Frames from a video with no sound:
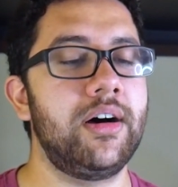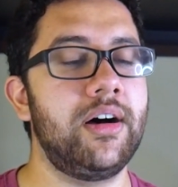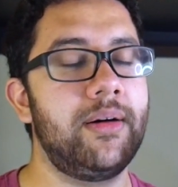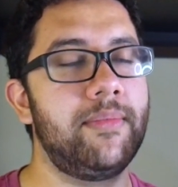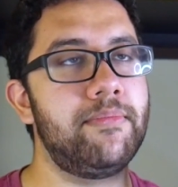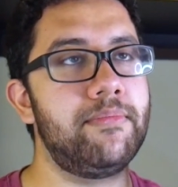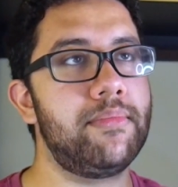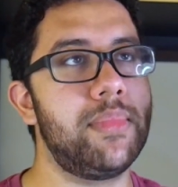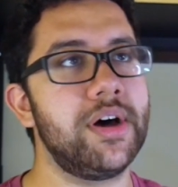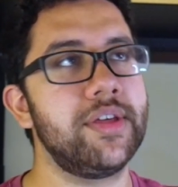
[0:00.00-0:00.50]
a
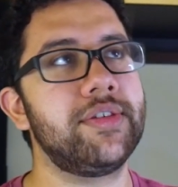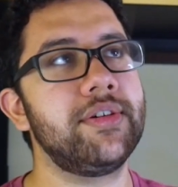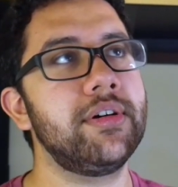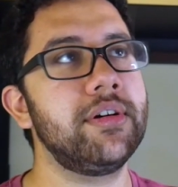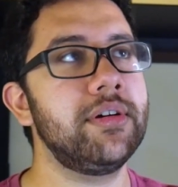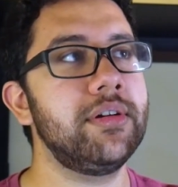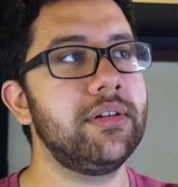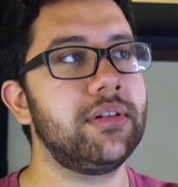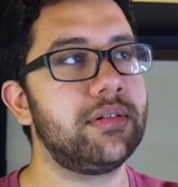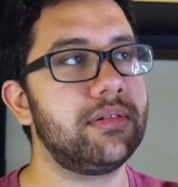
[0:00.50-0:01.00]

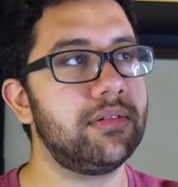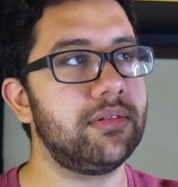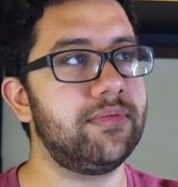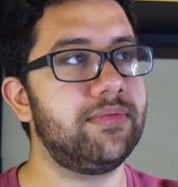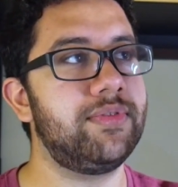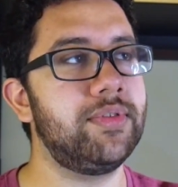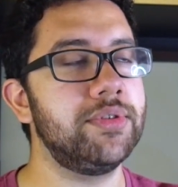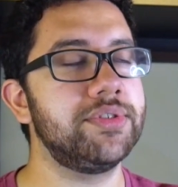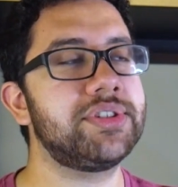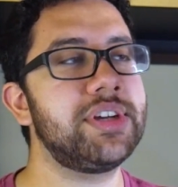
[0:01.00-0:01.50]
mother
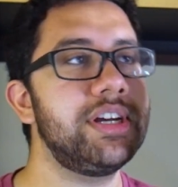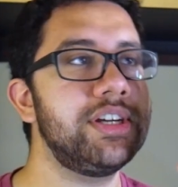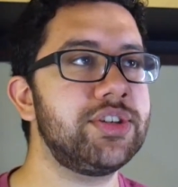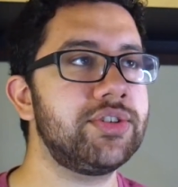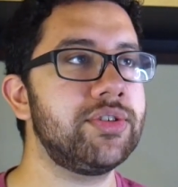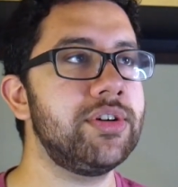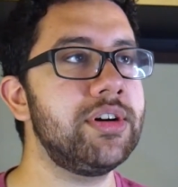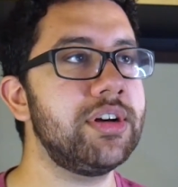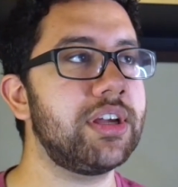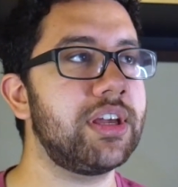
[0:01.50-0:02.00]
full size
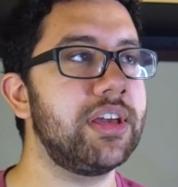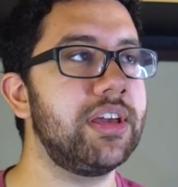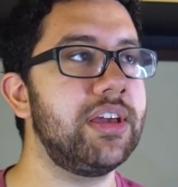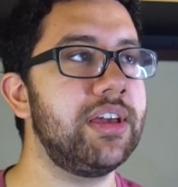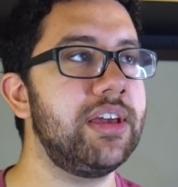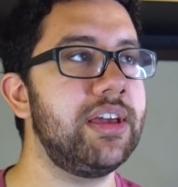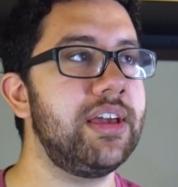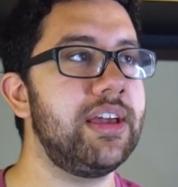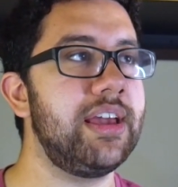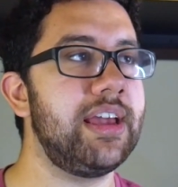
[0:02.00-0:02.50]
truck
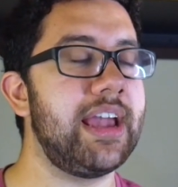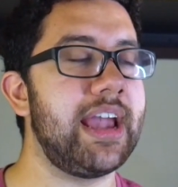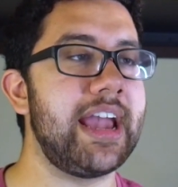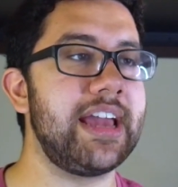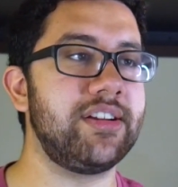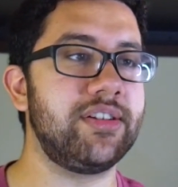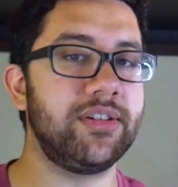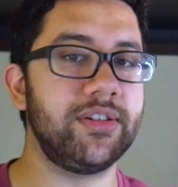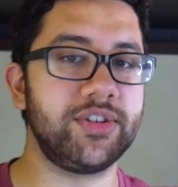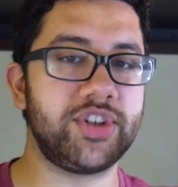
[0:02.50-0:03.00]

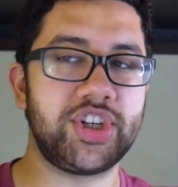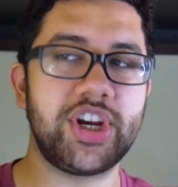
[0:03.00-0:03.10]
and her